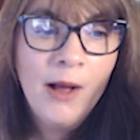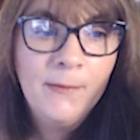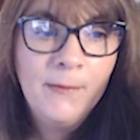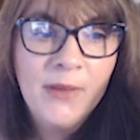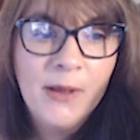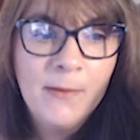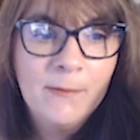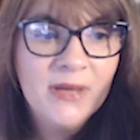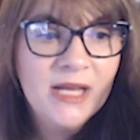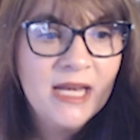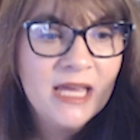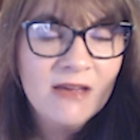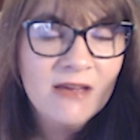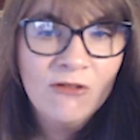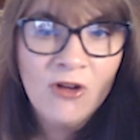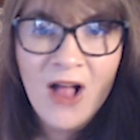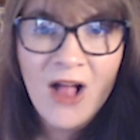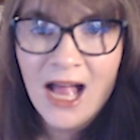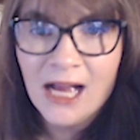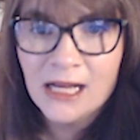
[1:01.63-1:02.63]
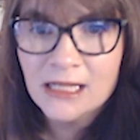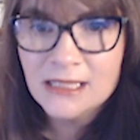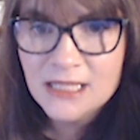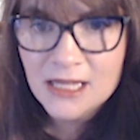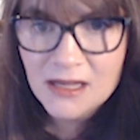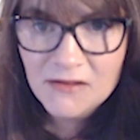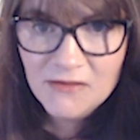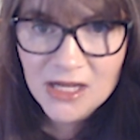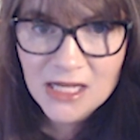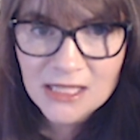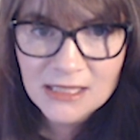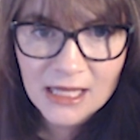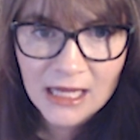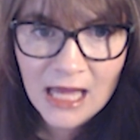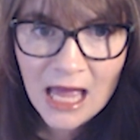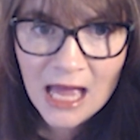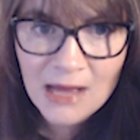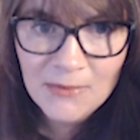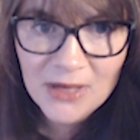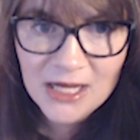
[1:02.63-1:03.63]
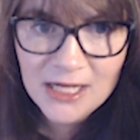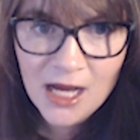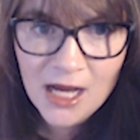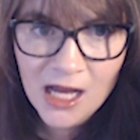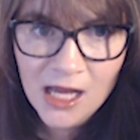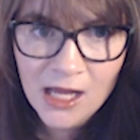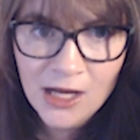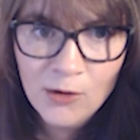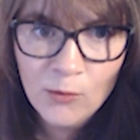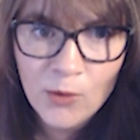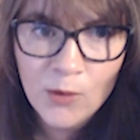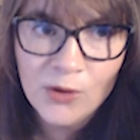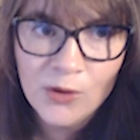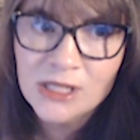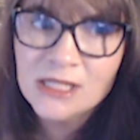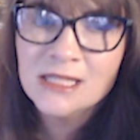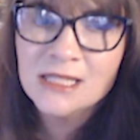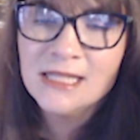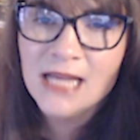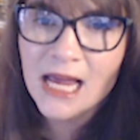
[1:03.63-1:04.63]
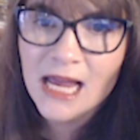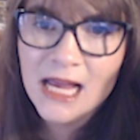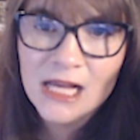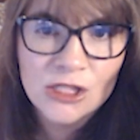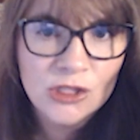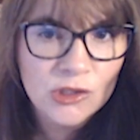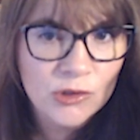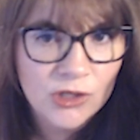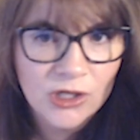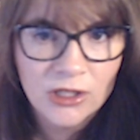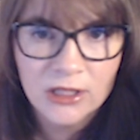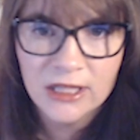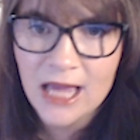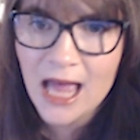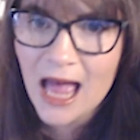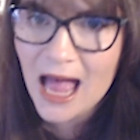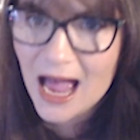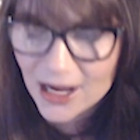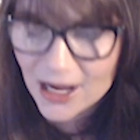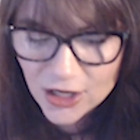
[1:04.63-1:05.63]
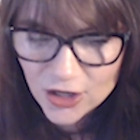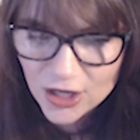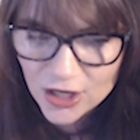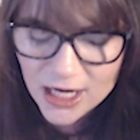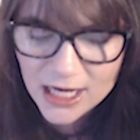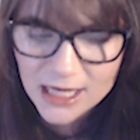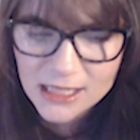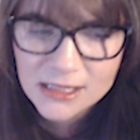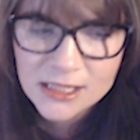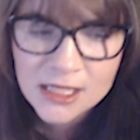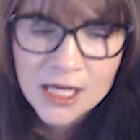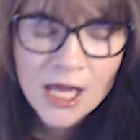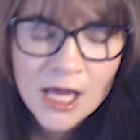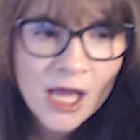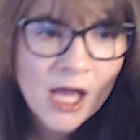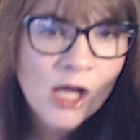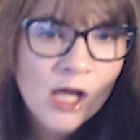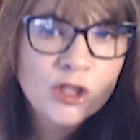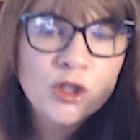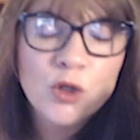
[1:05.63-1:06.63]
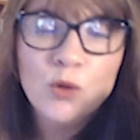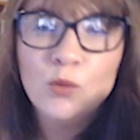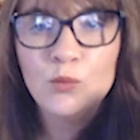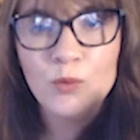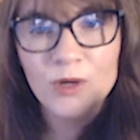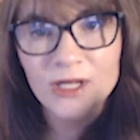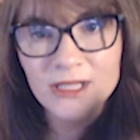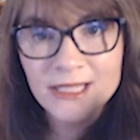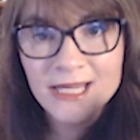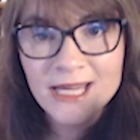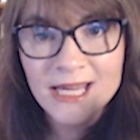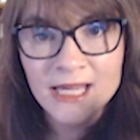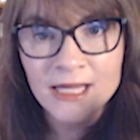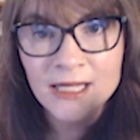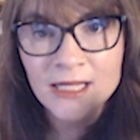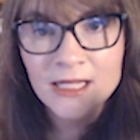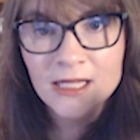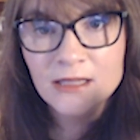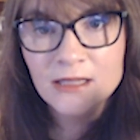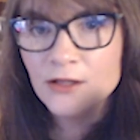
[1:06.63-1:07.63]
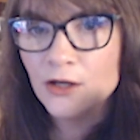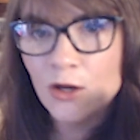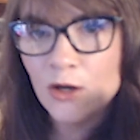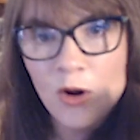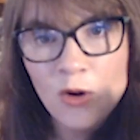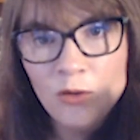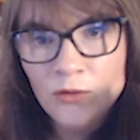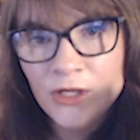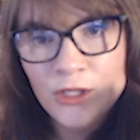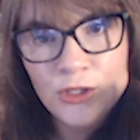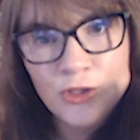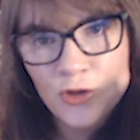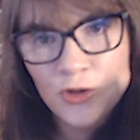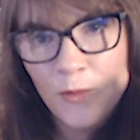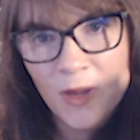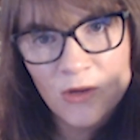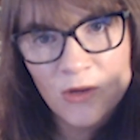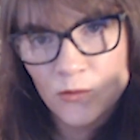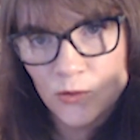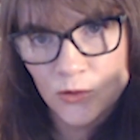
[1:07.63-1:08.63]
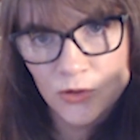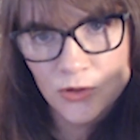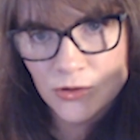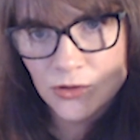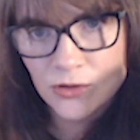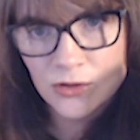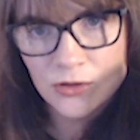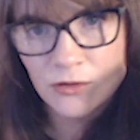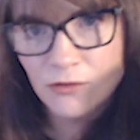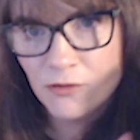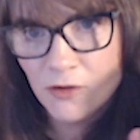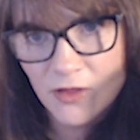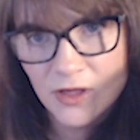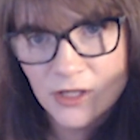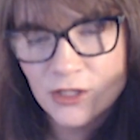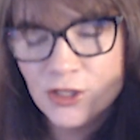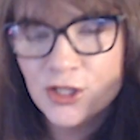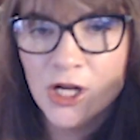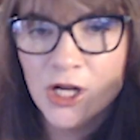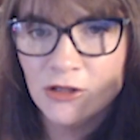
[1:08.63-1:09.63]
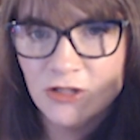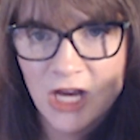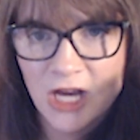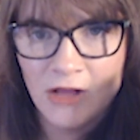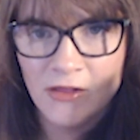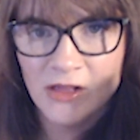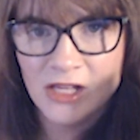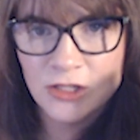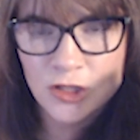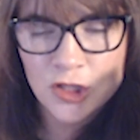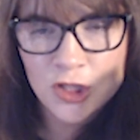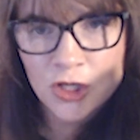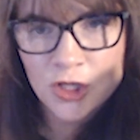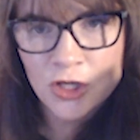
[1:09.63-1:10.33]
Medieval activities that can be done. We want to stay historically accurate. So really, there are only two main rules for this shell challenge.